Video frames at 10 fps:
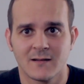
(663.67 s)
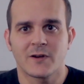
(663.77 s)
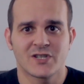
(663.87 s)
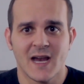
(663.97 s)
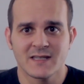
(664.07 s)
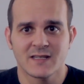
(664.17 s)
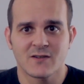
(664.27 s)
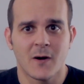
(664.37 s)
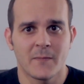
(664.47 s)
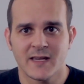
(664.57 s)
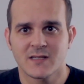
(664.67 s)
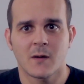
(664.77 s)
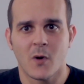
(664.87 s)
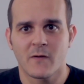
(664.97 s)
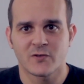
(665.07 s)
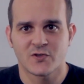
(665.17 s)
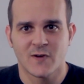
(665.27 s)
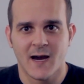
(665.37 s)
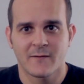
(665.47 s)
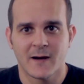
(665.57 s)
Look, chances are, based on Marvel's
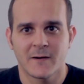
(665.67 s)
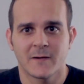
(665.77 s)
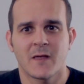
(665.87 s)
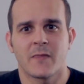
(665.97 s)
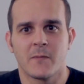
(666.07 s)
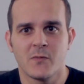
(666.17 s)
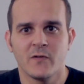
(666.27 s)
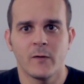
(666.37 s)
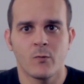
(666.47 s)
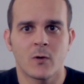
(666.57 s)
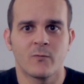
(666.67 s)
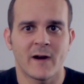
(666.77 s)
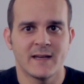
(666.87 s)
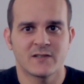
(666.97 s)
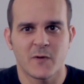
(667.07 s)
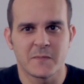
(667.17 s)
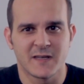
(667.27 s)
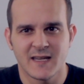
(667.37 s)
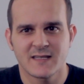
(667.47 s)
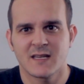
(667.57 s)
track record, the movie will range from
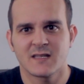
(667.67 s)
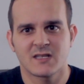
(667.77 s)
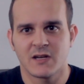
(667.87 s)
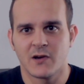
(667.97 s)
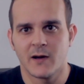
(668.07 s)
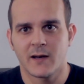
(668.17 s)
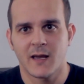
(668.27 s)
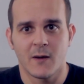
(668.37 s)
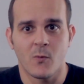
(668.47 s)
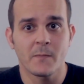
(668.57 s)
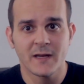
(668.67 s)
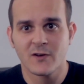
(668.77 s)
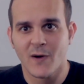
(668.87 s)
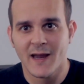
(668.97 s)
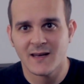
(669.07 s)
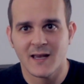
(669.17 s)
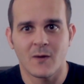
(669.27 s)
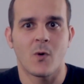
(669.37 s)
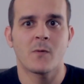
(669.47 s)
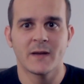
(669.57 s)
decent to good. It won't be great,
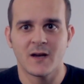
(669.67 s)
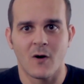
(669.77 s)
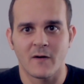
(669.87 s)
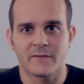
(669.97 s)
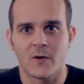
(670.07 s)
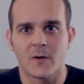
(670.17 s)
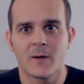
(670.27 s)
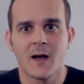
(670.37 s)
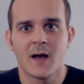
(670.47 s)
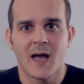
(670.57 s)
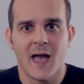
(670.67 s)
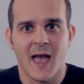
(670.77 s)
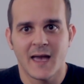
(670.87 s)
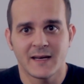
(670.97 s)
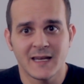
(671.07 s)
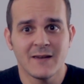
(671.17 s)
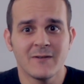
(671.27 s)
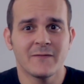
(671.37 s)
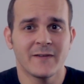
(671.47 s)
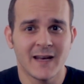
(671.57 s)
it won't be awful, and
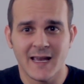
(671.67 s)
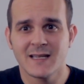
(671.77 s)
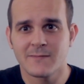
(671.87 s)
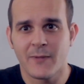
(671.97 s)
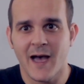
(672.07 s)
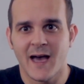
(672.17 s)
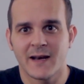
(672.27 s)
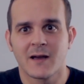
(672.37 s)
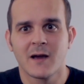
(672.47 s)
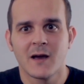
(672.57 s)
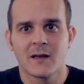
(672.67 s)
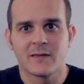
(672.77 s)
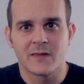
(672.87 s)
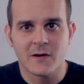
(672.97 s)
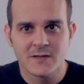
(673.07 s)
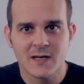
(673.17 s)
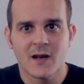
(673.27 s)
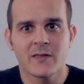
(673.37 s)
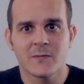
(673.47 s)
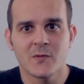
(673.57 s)
even if it is bad, there's
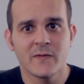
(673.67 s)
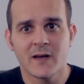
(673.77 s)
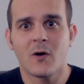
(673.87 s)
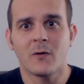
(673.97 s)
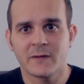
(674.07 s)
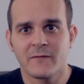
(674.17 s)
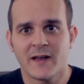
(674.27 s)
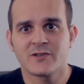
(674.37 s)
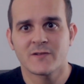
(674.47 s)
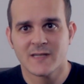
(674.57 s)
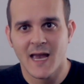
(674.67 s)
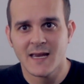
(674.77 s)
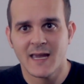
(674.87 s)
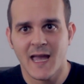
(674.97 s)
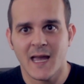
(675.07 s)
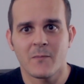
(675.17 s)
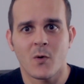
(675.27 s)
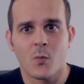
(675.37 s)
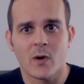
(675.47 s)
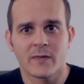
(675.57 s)
another movie called Avengers
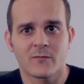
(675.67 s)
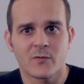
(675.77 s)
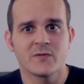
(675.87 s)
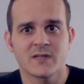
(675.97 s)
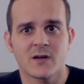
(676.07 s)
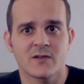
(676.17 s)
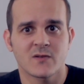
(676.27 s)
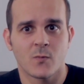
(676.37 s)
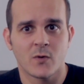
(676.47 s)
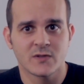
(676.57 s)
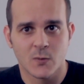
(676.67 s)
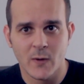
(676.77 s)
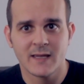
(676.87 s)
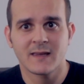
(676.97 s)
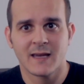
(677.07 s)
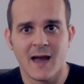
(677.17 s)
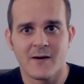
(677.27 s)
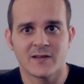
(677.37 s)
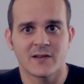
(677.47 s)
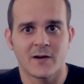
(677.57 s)
Endgame where the Russos will tweak the
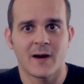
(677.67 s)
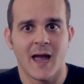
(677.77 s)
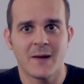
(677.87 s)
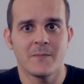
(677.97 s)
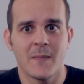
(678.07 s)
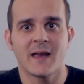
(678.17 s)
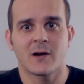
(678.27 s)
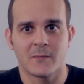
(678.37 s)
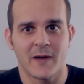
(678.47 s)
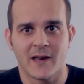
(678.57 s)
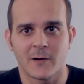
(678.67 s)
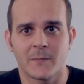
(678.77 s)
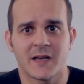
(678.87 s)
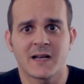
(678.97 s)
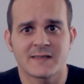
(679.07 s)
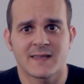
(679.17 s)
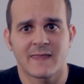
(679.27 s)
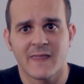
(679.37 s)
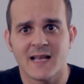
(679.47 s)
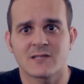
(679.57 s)
character and make her better because
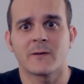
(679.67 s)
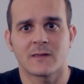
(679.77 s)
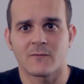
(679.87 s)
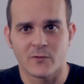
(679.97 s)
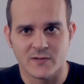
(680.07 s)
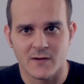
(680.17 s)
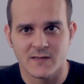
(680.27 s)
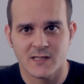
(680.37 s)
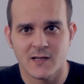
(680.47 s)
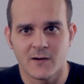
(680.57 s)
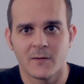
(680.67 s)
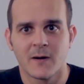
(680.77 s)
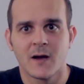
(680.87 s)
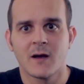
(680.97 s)
that's what the Russos do.